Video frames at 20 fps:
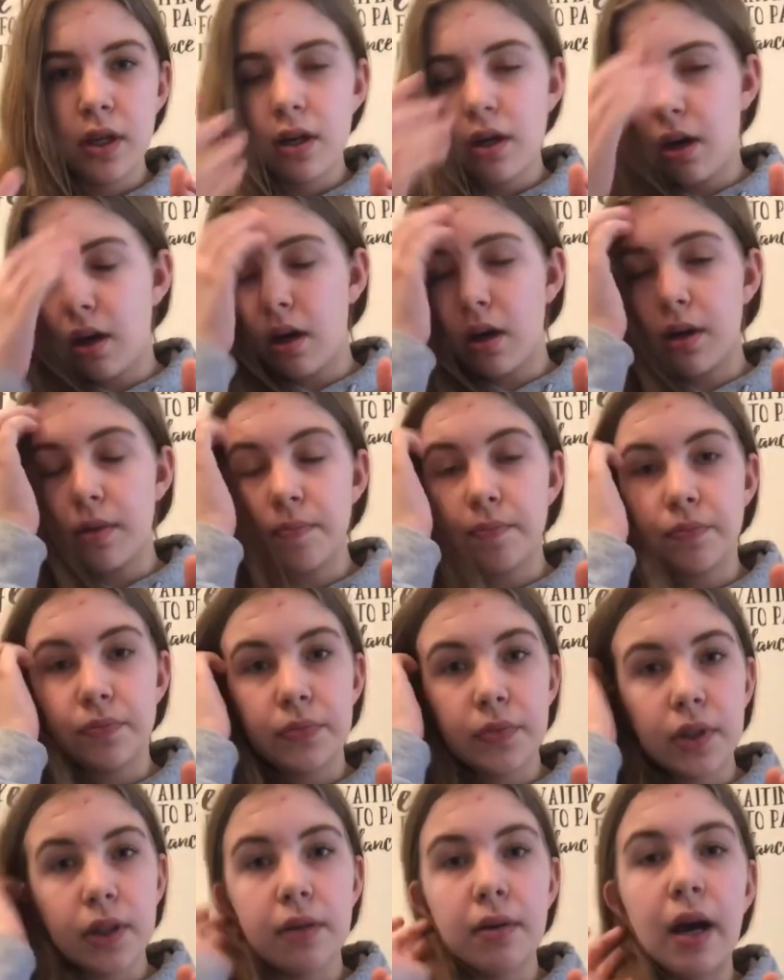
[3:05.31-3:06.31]
I
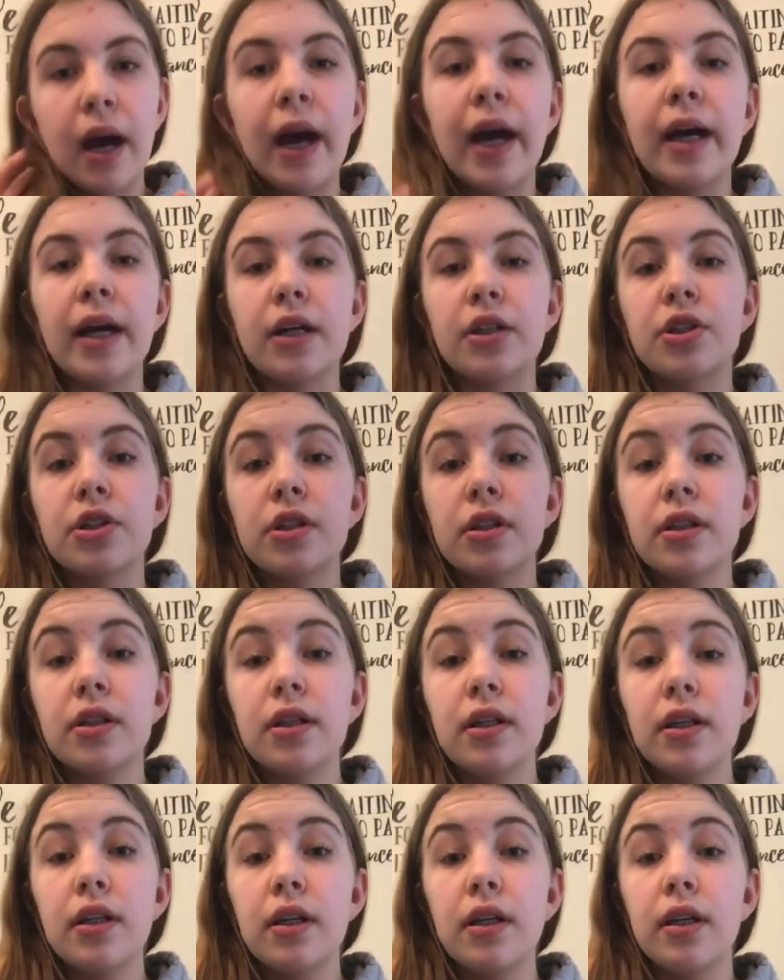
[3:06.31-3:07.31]

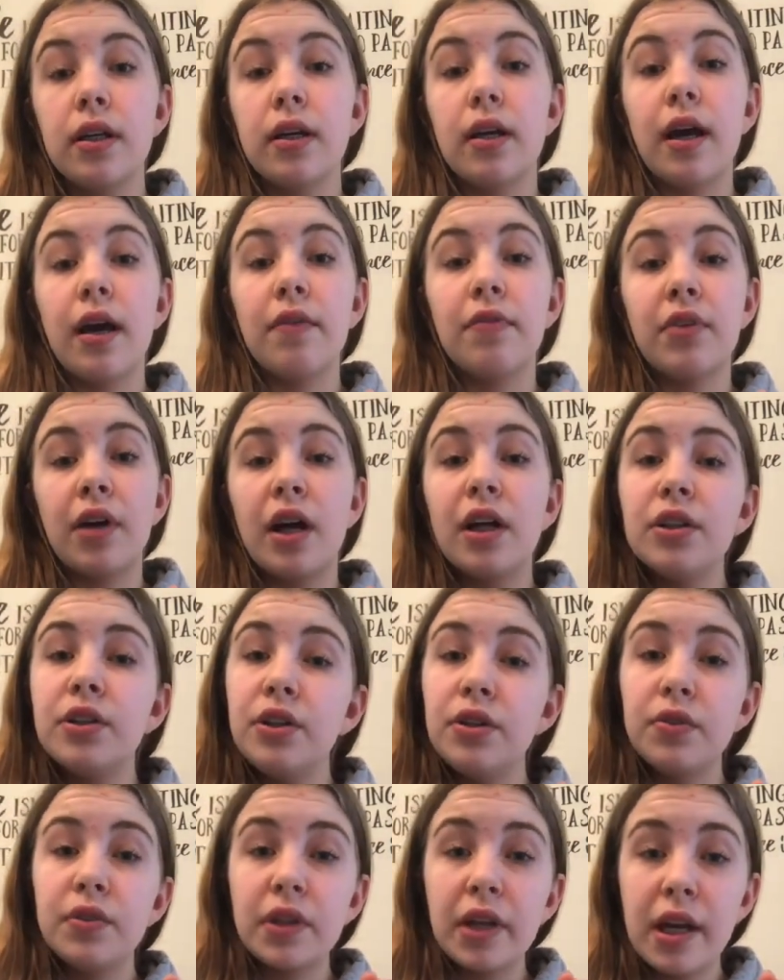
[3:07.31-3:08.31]
actually have gotten
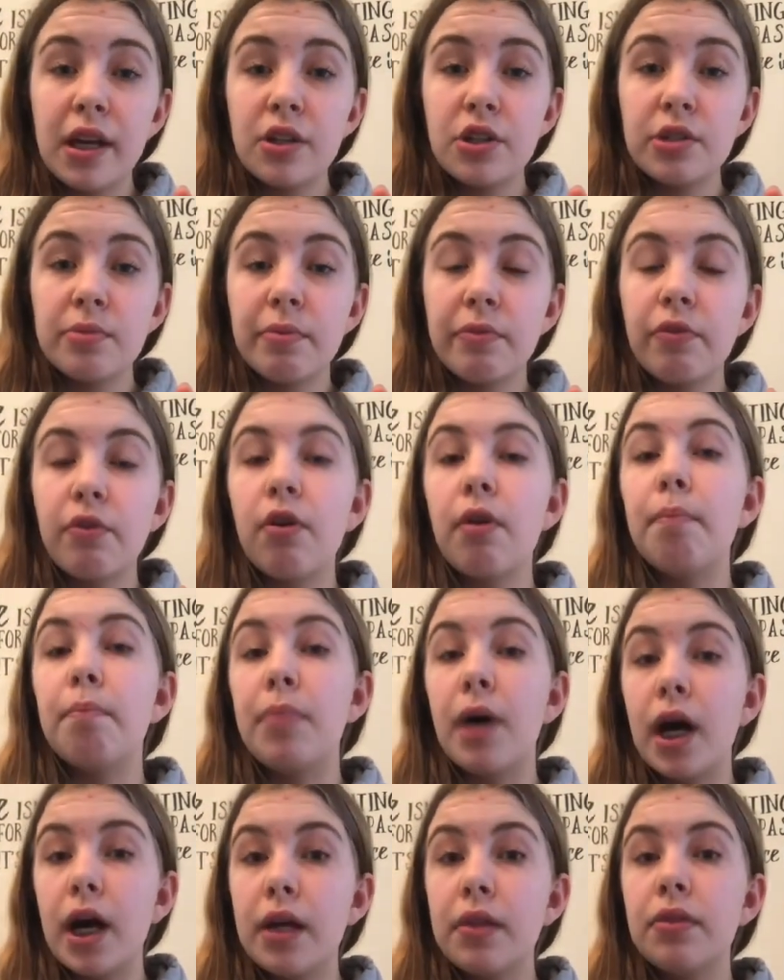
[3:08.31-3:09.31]
used cages before,
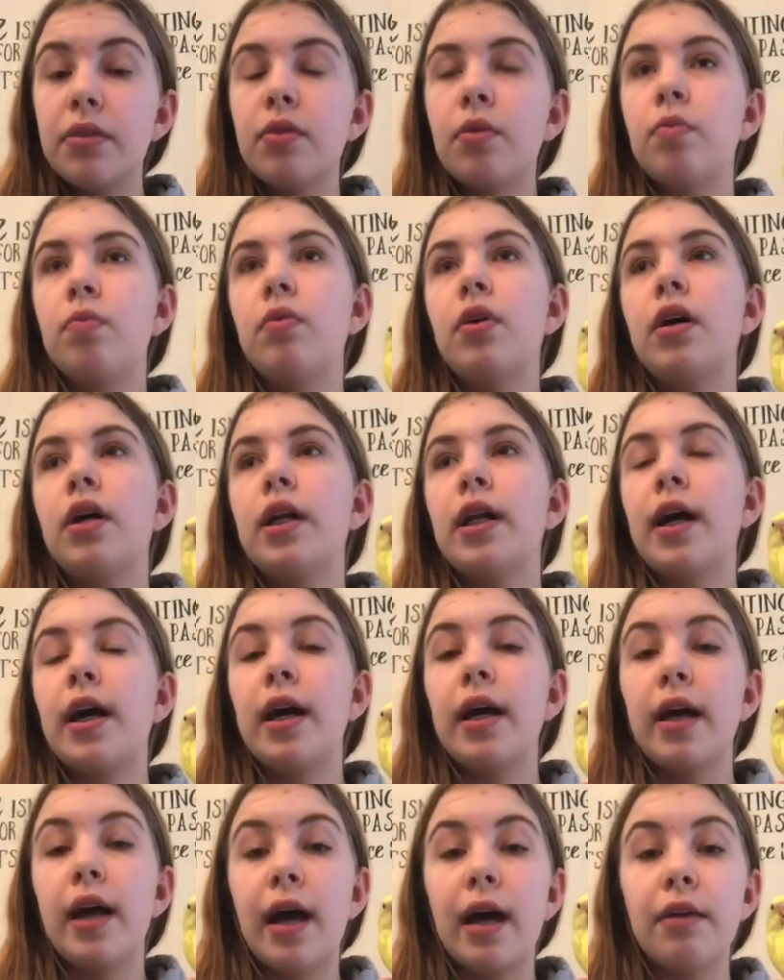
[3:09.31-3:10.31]
but the one I
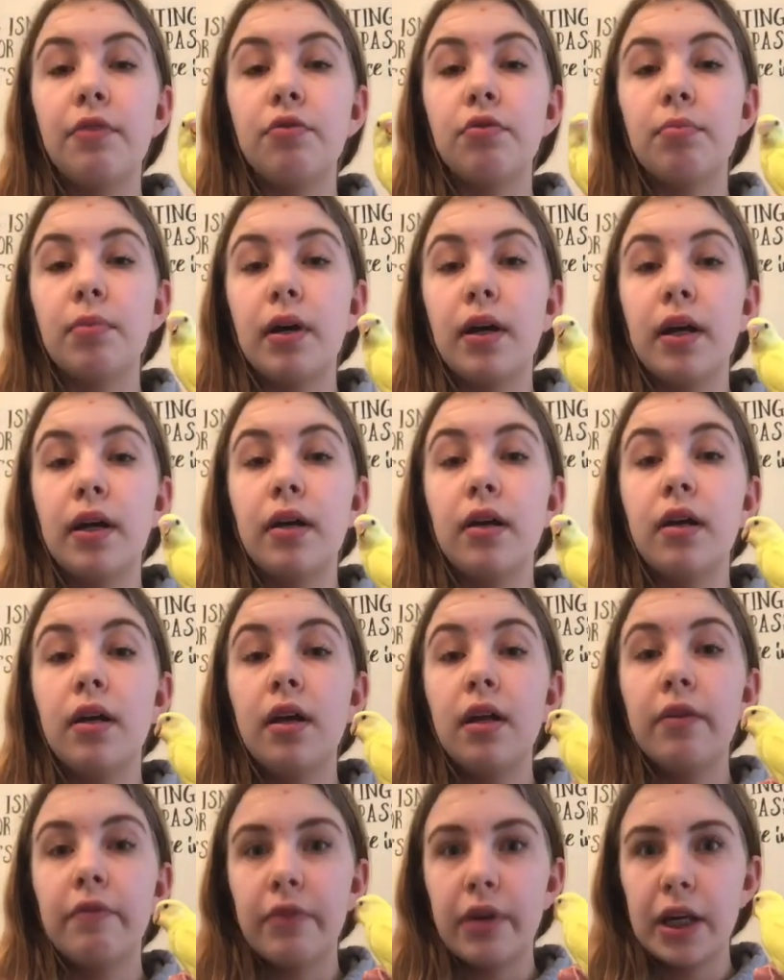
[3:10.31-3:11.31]
had for my
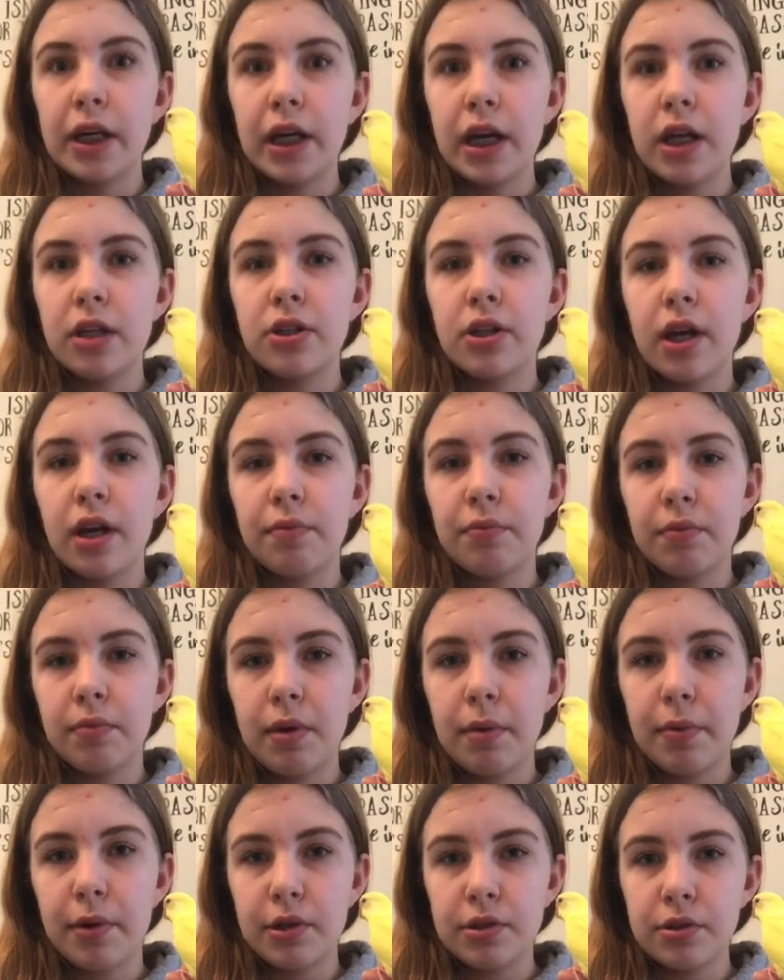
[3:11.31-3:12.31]
flight cage, I had for my
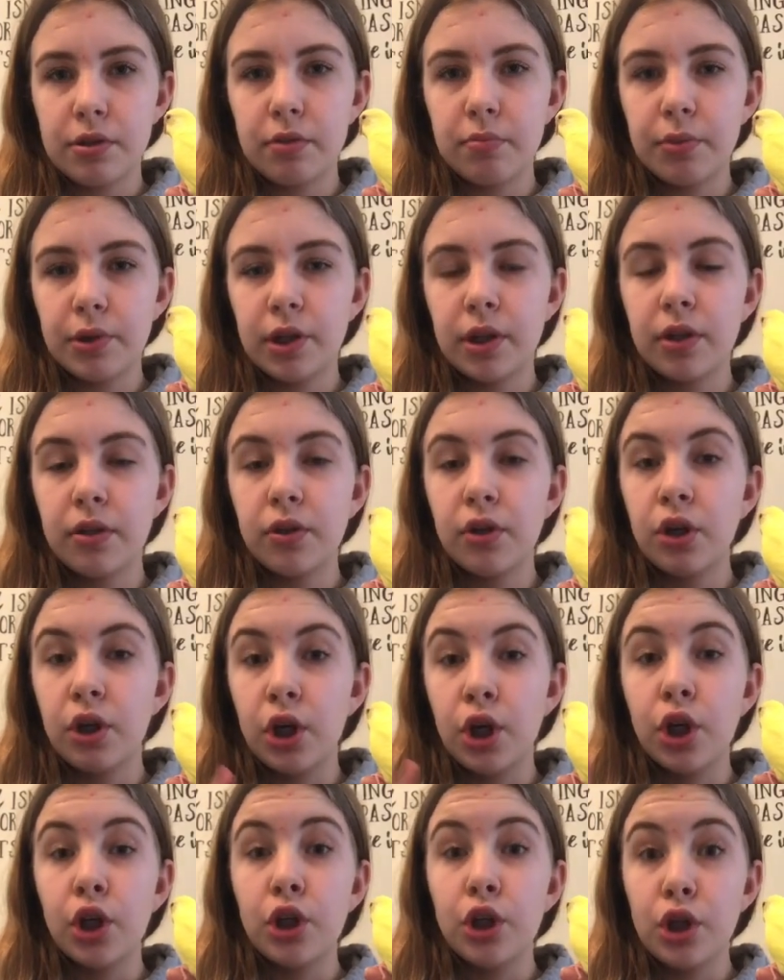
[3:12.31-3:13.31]
personal bird,
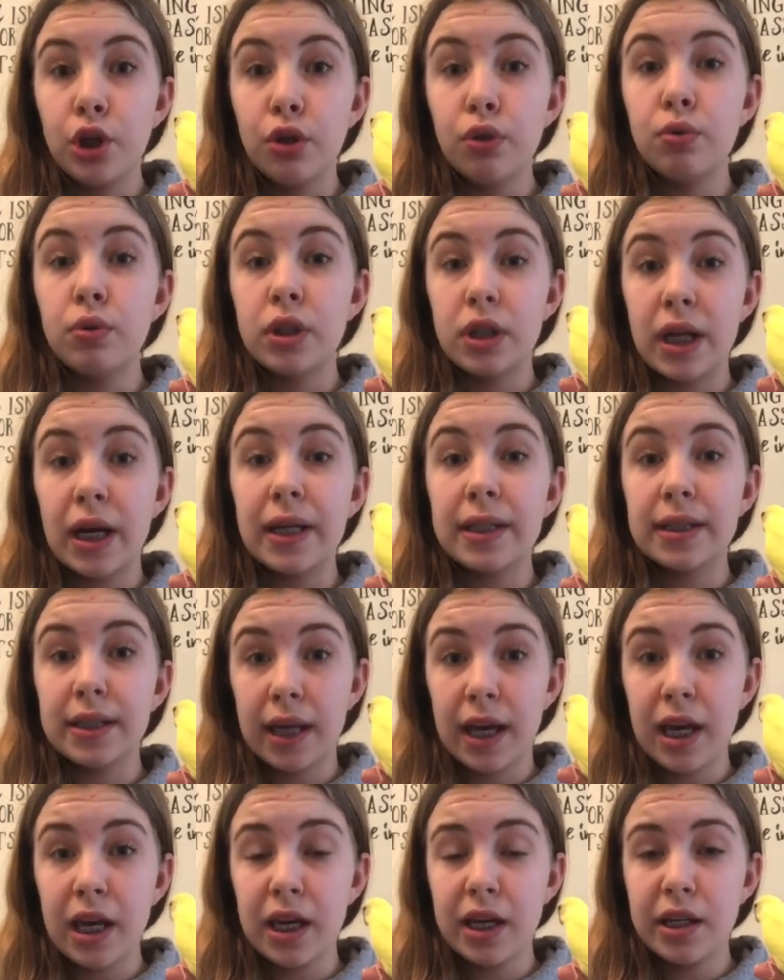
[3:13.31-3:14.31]
huge, nice
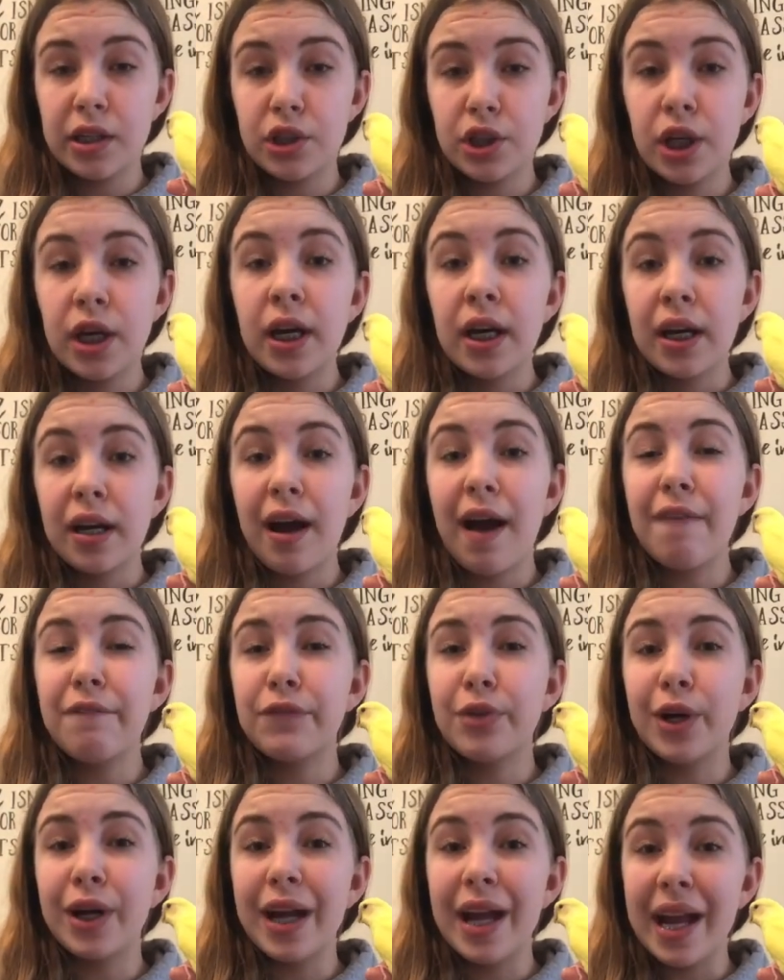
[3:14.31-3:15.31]
cage, got
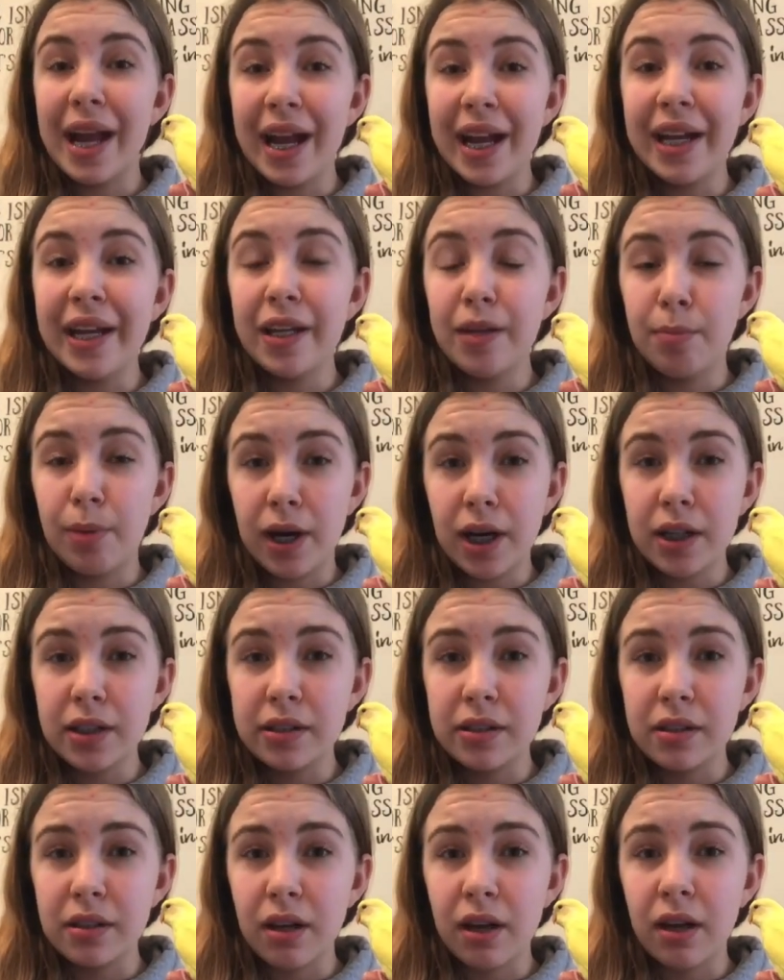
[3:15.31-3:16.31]
for
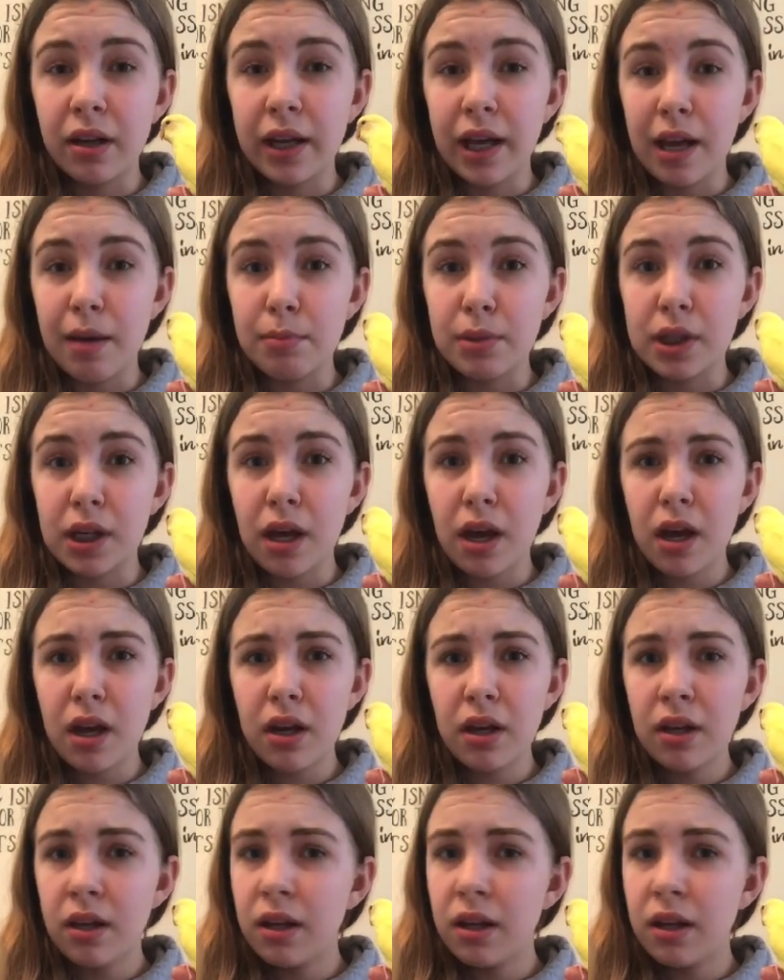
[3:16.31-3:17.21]
$80 on Amazon.